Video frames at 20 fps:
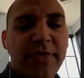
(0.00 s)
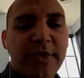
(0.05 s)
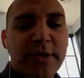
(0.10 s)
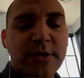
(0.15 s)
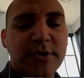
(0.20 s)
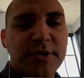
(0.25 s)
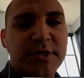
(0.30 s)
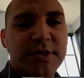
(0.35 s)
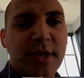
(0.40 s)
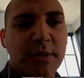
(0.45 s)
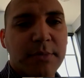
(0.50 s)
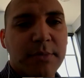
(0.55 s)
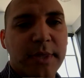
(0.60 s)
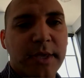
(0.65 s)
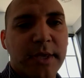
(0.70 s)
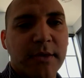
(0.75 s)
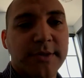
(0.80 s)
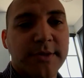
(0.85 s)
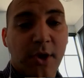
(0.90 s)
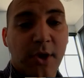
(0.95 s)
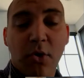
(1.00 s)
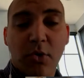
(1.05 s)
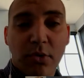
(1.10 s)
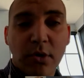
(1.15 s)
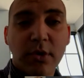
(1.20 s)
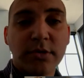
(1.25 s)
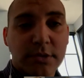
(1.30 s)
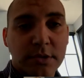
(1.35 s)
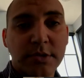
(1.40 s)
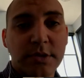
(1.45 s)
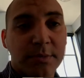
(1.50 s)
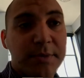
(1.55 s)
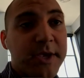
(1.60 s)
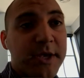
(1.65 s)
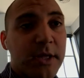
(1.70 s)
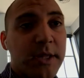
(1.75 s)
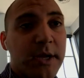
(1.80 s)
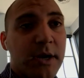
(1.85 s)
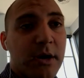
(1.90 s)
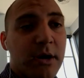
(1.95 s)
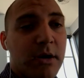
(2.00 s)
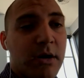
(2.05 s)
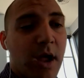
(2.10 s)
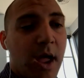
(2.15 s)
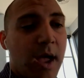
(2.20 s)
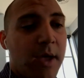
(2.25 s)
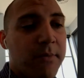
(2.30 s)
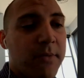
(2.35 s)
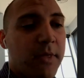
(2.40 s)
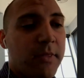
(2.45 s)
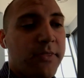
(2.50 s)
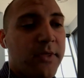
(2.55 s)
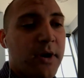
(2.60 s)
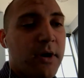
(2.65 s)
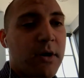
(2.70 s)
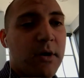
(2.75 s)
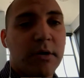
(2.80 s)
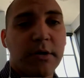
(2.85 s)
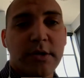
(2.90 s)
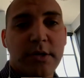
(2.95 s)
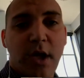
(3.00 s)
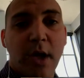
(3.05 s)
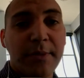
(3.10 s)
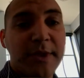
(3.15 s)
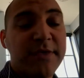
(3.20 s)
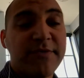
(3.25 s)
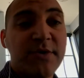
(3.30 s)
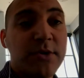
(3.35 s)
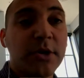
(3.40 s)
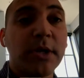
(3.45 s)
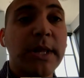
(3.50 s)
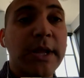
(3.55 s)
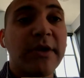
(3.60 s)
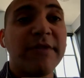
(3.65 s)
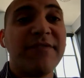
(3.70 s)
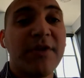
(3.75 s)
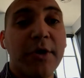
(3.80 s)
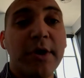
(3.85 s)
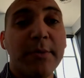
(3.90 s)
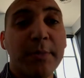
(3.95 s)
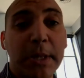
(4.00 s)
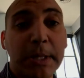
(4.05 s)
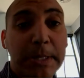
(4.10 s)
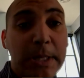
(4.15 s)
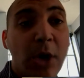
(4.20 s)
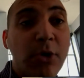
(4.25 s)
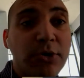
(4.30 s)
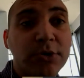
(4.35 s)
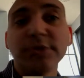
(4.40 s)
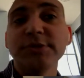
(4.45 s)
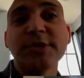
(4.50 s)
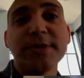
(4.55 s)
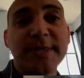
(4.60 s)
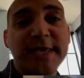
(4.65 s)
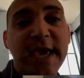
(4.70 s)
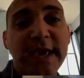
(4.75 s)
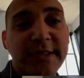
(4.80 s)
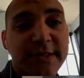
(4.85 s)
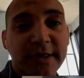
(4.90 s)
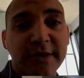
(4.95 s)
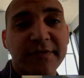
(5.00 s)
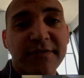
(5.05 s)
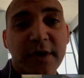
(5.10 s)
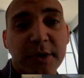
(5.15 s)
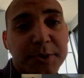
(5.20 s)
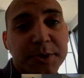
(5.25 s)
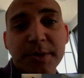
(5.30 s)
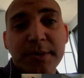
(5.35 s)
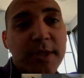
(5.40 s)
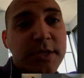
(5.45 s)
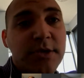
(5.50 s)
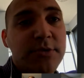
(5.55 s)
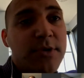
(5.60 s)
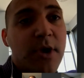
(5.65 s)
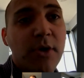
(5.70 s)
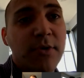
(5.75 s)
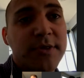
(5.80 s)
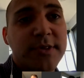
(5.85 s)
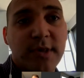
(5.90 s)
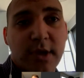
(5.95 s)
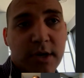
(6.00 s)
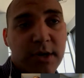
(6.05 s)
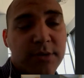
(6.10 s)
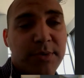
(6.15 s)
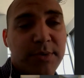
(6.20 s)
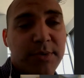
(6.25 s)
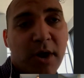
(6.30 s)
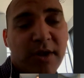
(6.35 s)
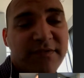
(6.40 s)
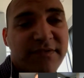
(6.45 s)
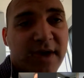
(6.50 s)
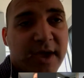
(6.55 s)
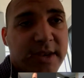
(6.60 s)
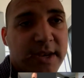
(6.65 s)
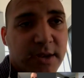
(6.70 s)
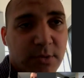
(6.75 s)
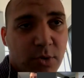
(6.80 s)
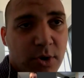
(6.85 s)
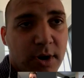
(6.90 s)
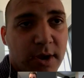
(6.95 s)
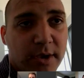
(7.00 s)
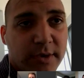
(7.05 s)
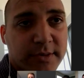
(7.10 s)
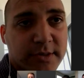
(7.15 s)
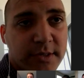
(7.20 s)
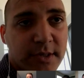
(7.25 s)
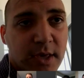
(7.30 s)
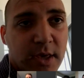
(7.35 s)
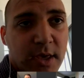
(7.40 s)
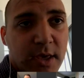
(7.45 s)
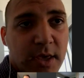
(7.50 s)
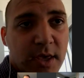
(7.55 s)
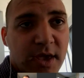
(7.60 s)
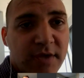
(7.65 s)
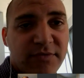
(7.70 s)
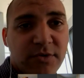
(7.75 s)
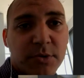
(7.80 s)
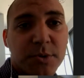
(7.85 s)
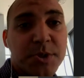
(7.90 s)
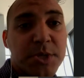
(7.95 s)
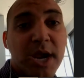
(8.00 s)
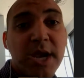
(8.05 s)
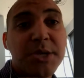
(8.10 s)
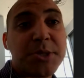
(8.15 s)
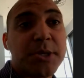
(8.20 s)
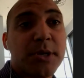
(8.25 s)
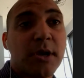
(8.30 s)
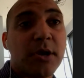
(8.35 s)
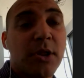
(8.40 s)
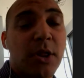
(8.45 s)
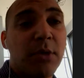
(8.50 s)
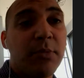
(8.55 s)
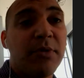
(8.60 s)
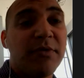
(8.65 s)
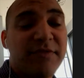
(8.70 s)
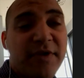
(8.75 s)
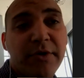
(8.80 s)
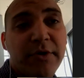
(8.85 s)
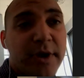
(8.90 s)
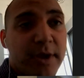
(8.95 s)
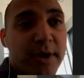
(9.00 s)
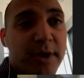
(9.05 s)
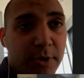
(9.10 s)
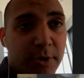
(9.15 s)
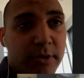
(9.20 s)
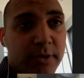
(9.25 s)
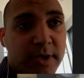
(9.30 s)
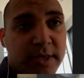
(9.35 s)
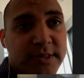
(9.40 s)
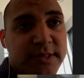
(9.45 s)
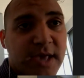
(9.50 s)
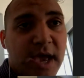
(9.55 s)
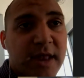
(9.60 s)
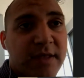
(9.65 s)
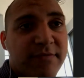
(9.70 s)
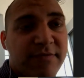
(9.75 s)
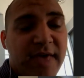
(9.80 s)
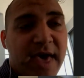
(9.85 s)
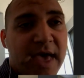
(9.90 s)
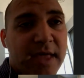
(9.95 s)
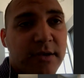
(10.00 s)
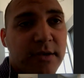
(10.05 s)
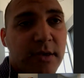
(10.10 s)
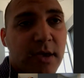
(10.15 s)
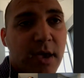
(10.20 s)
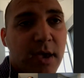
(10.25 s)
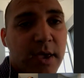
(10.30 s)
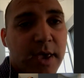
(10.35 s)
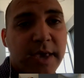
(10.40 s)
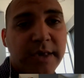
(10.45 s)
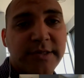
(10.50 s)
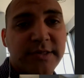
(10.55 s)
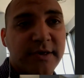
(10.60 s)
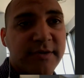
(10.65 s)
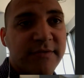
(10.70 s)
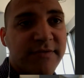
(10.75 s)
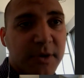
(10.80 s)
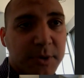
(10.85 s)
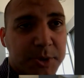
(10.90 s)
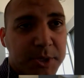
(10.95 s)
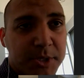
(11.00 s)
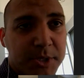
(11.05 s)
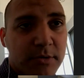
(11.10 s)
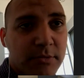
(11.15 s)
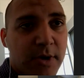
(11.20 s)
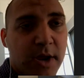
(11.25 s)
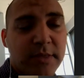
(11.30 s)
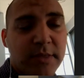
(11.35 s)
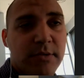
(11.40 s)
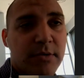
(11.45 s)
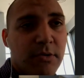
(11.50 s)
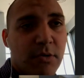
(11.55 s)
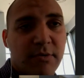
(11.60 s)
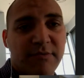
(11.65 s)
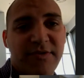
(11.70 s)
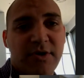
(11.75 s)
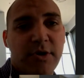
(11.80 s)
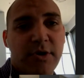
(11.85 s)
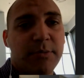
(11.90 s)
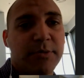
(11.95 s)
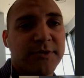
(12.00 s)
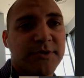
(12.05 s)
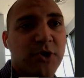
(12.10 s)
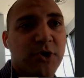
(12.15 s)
I think you're stumbling. So to be clear, if you declare a variable local to the async function, then you know it's not going to be modified anywhere else. If you're changing a global variable inside of that async function, right, or variable